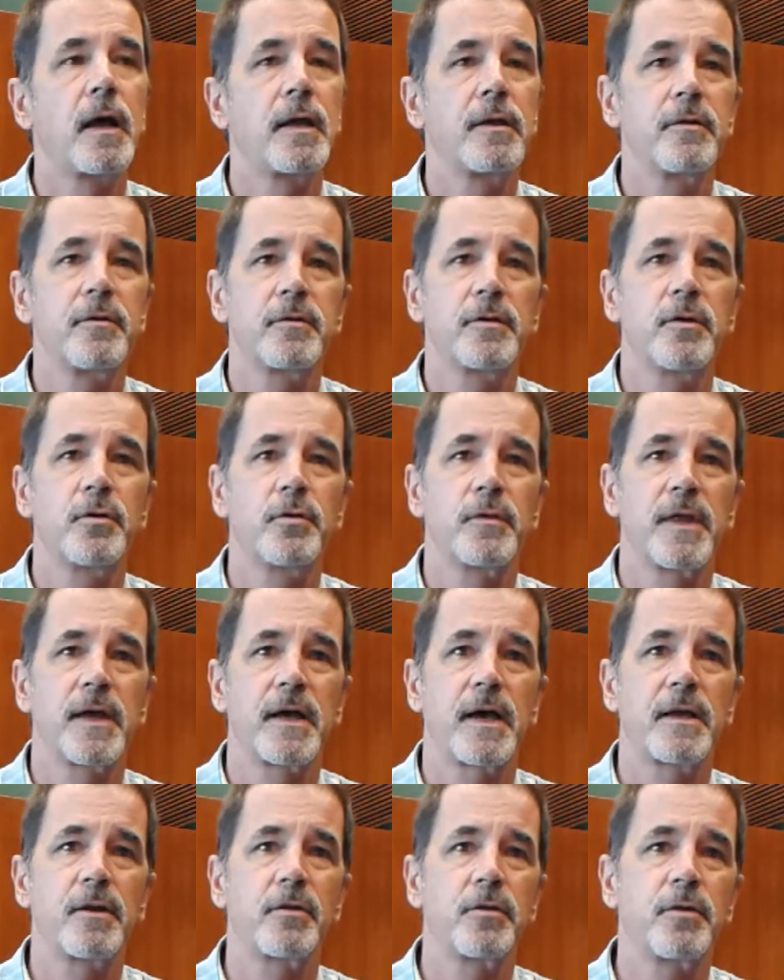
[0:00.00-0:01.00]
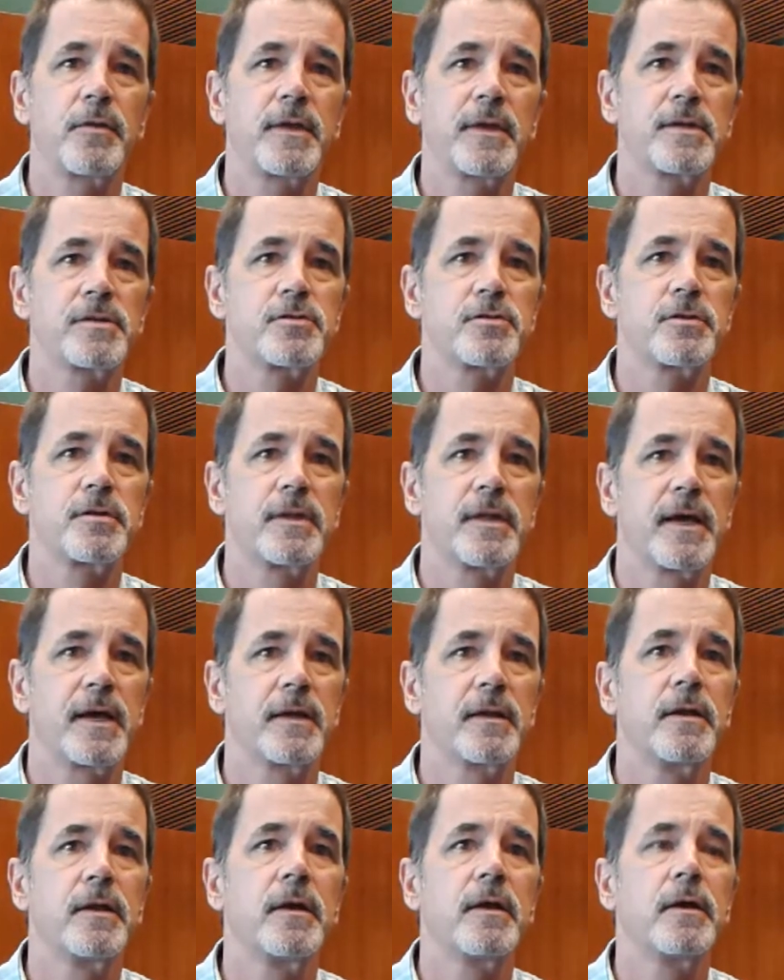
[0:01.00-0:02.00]
don't know. I don't know the answer to
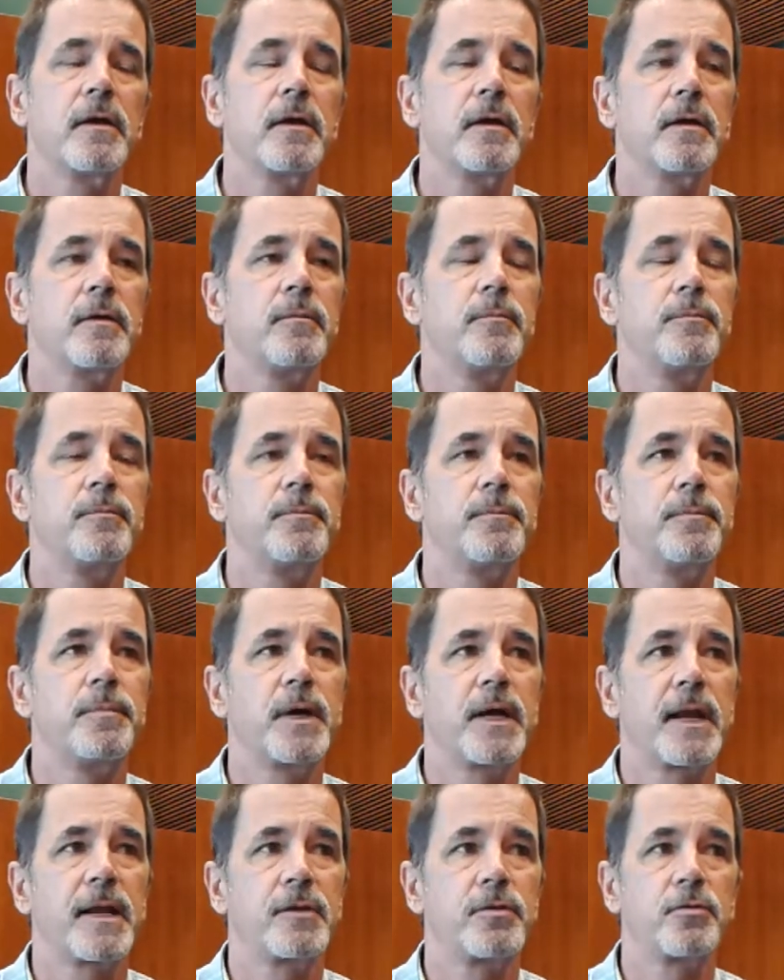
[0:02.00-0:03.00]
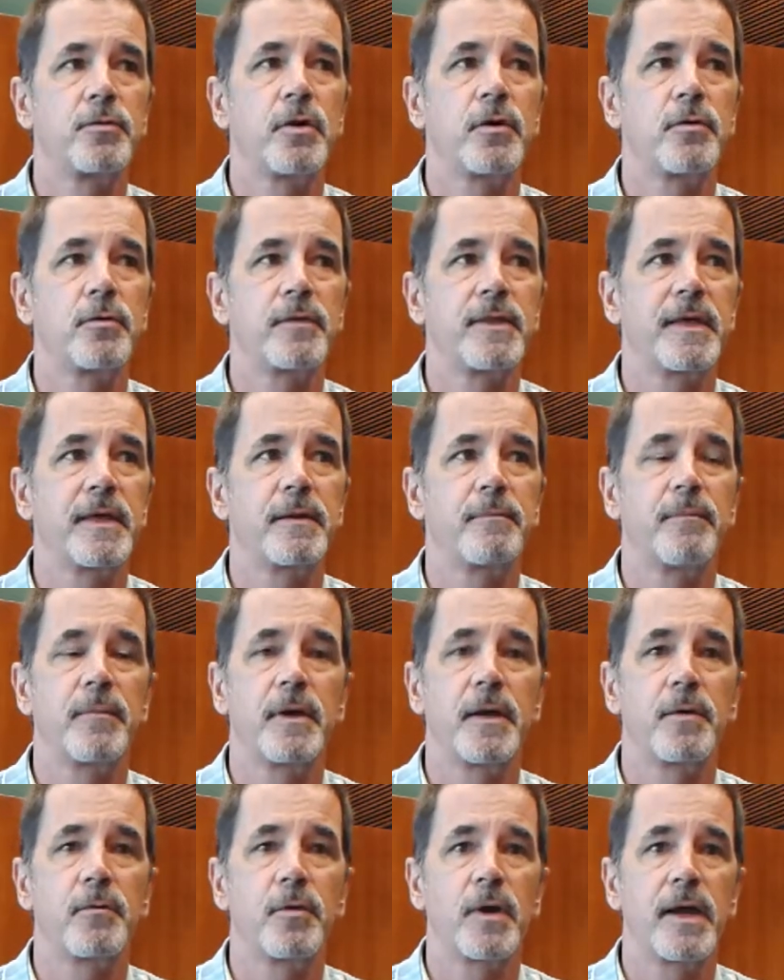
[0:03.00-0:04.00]
that, but I do know that
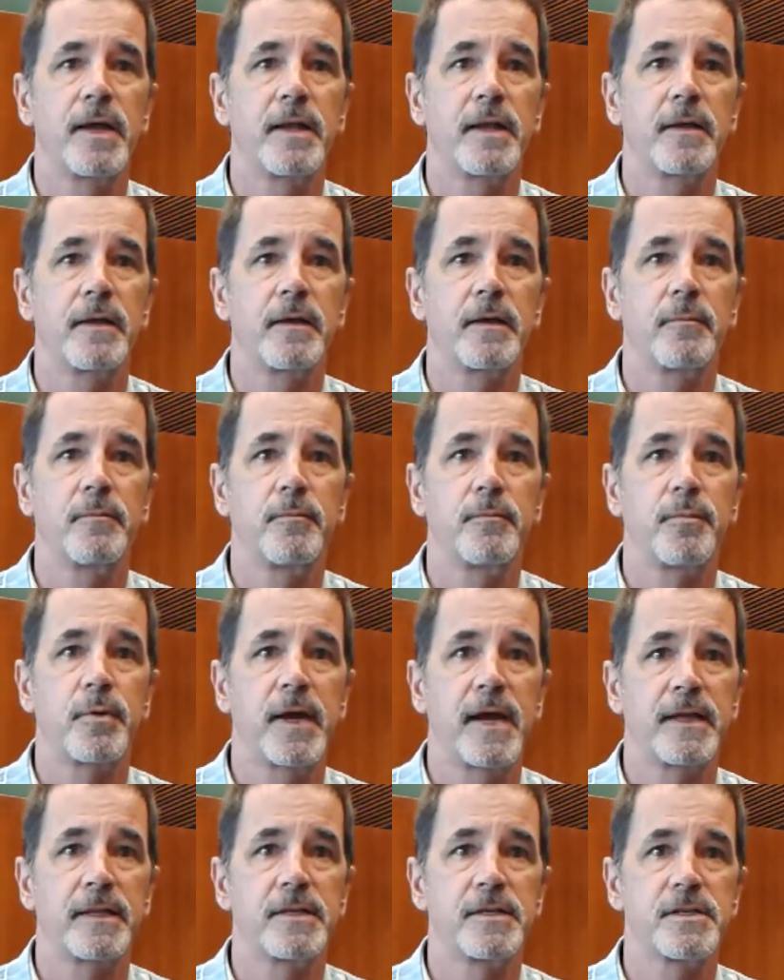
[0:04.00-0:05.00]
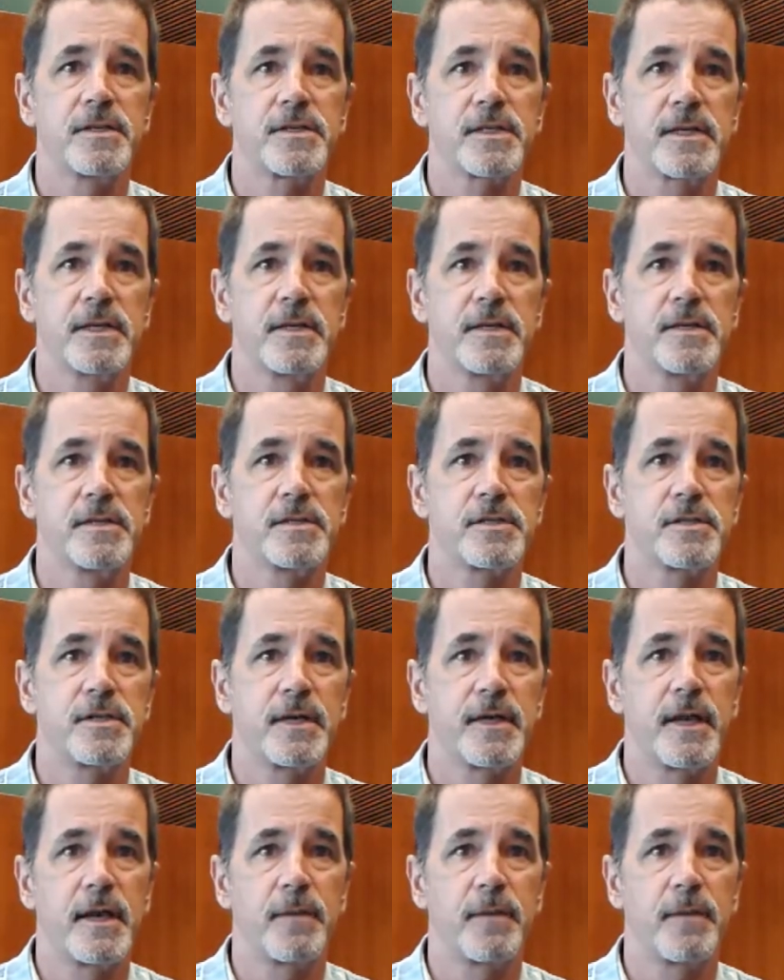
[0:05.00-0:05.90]
my writing practice is to get